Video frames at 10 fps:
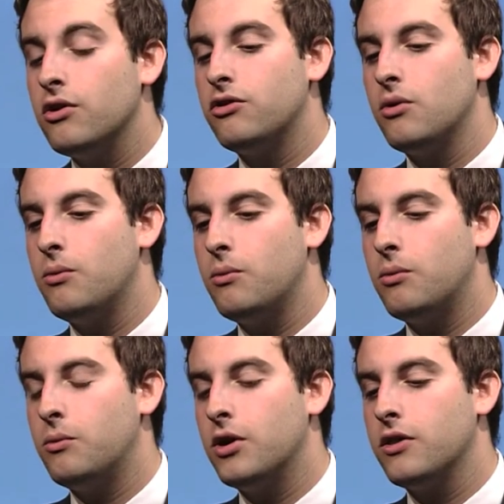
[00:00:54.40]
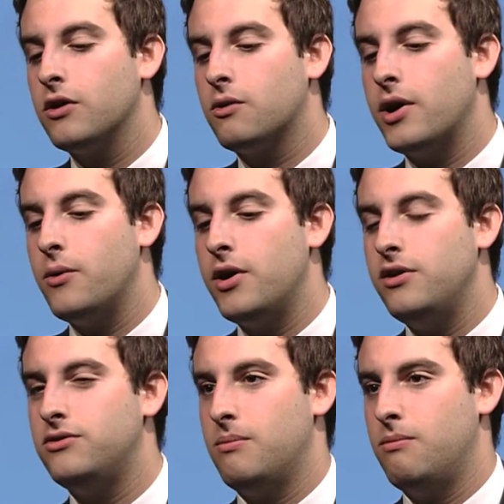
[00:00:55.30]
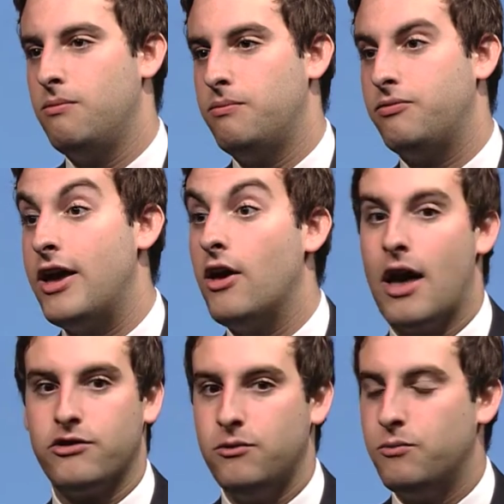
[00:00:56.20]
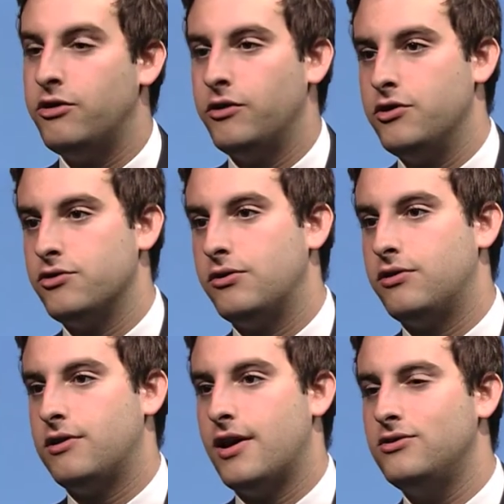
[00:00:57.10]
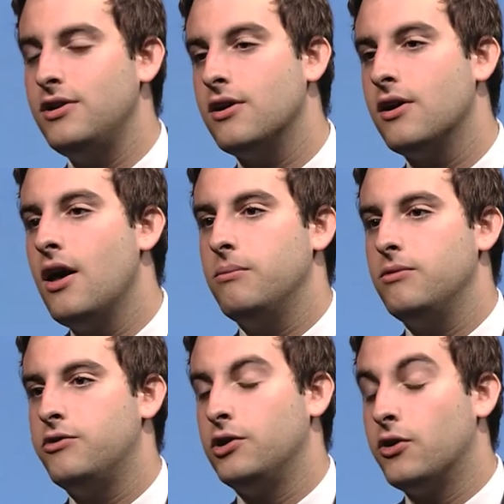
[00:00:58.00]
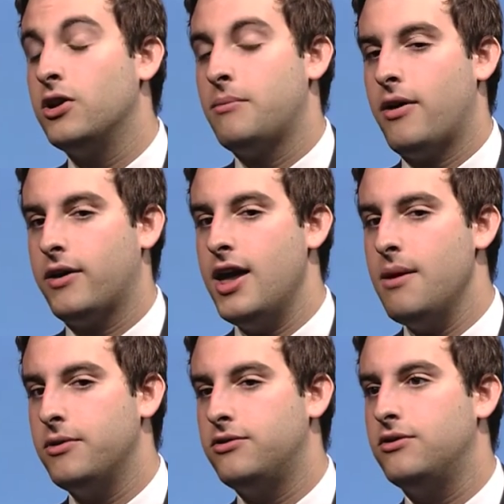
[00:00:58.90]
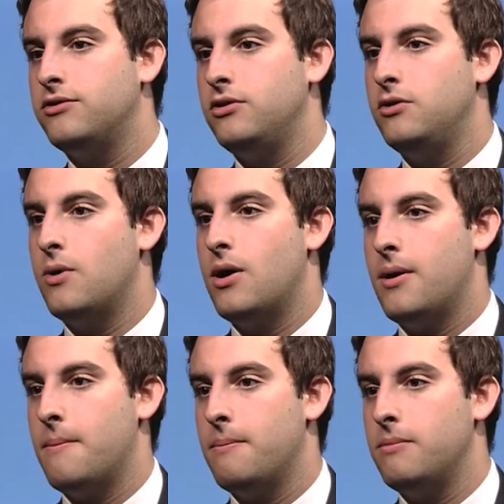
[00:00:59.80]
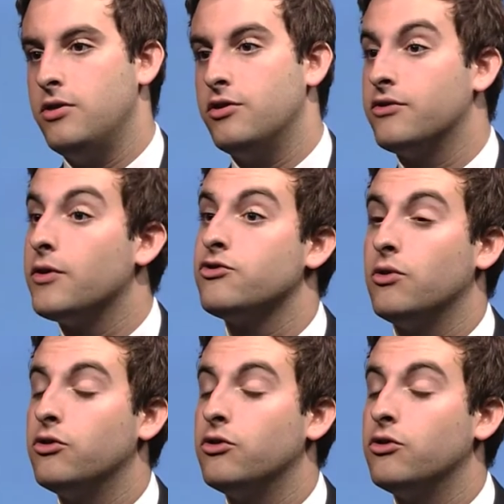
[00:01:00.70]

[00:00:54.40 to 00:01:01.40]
So one of the great ways Yale actually recently introduced this last year to learn about campus is to, there's a virtual